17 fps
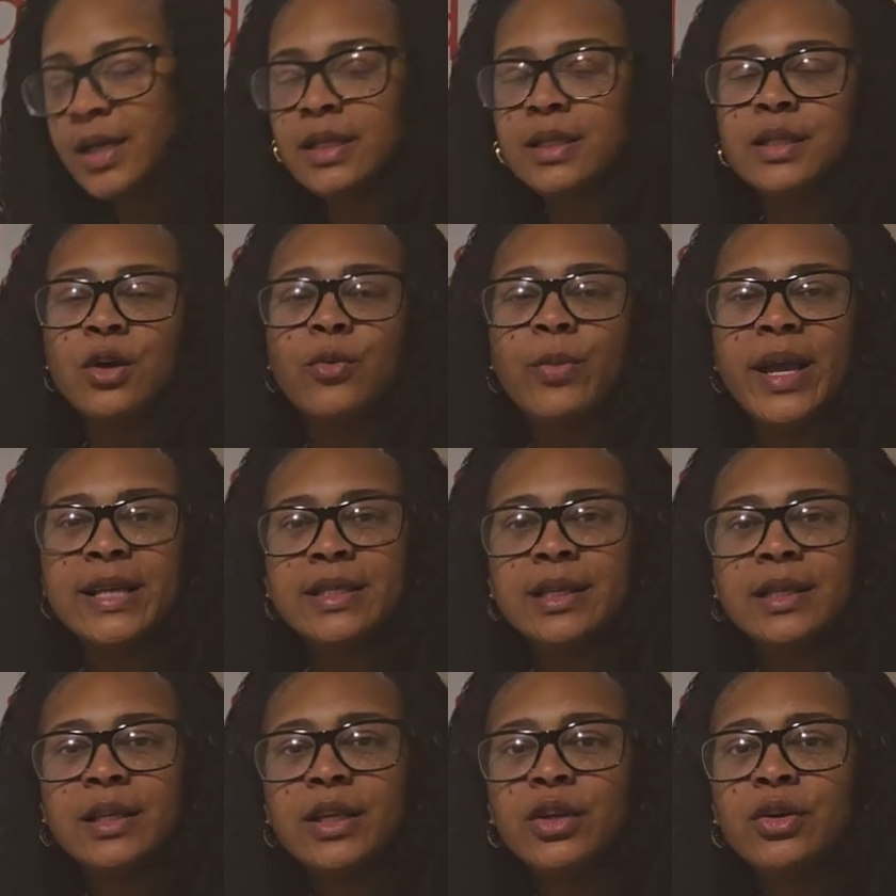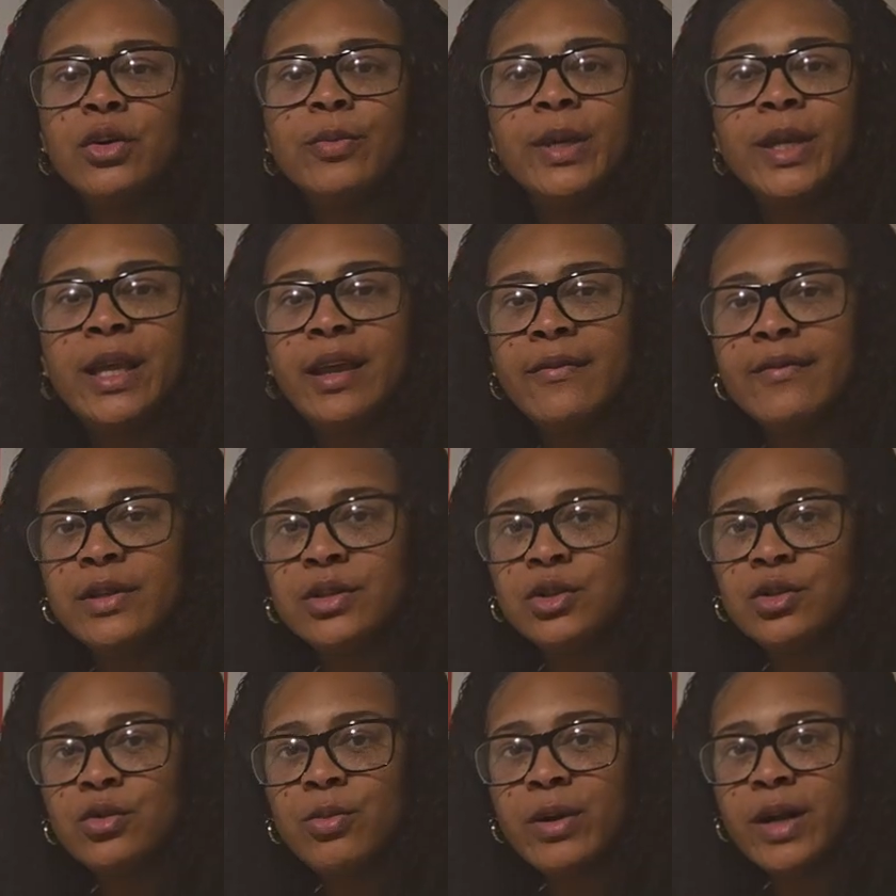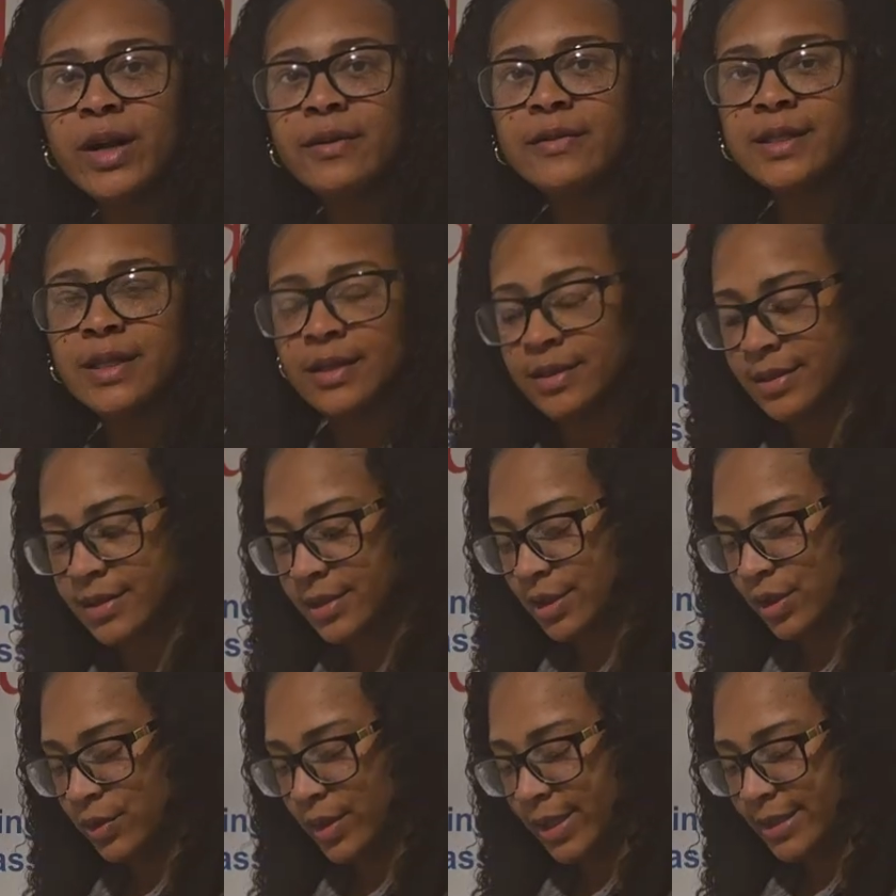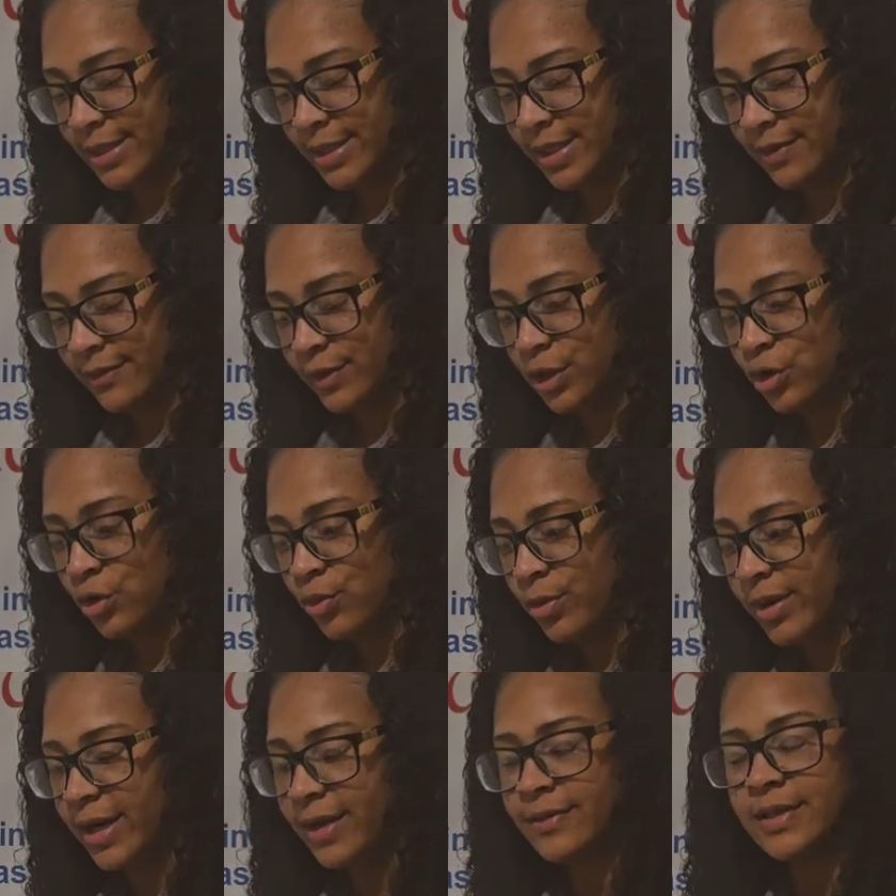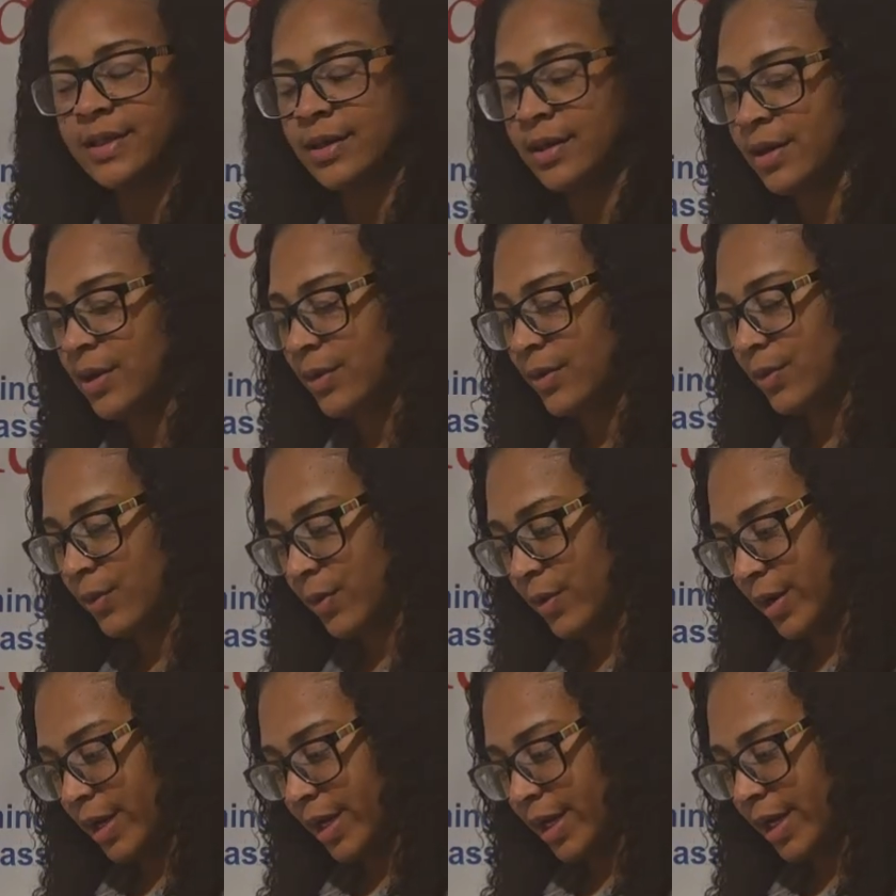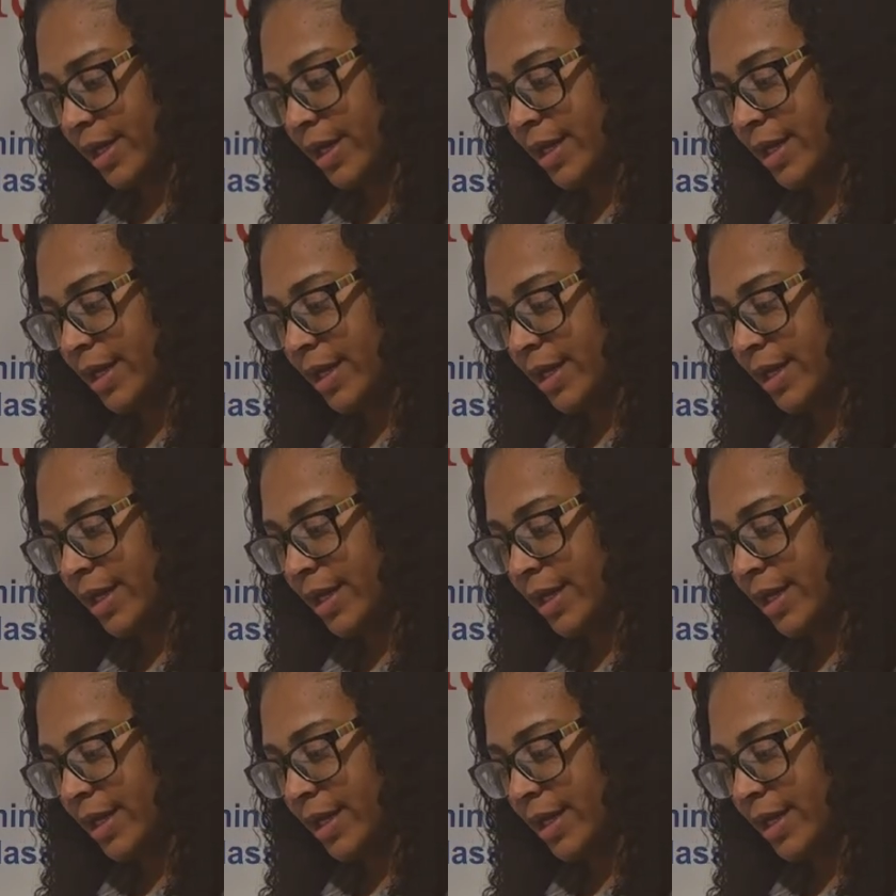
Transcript: So basically, you'll be giving two breaths. So let's give two breaths. 1,